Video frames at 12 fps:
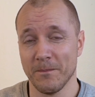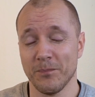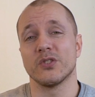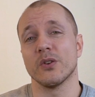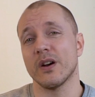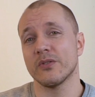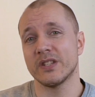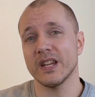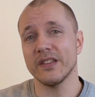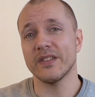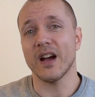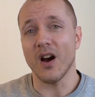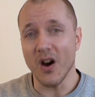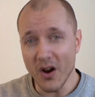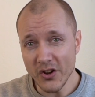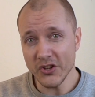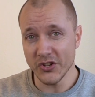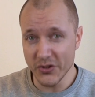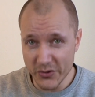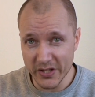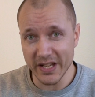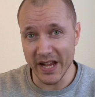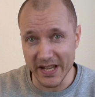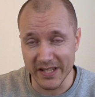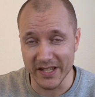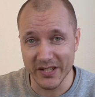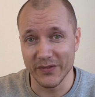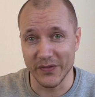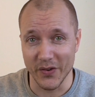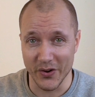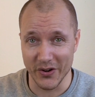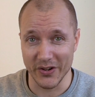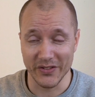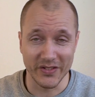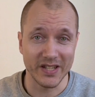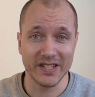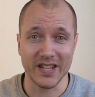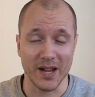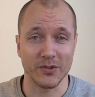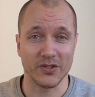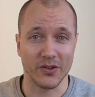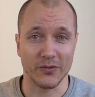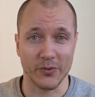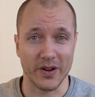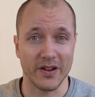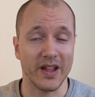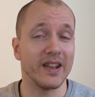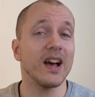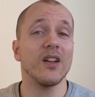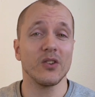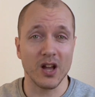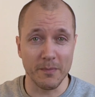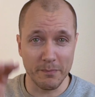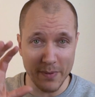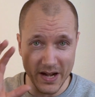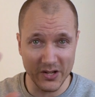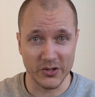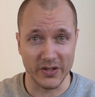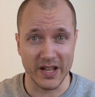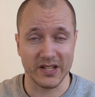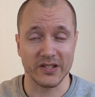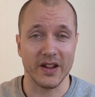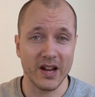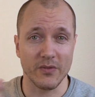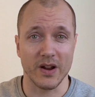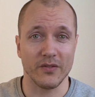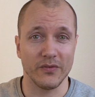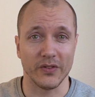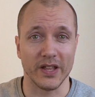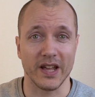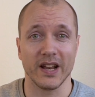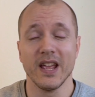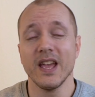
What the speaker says: So I would say there are use cases for this type of software, and I'll come back to that, so hang around for that.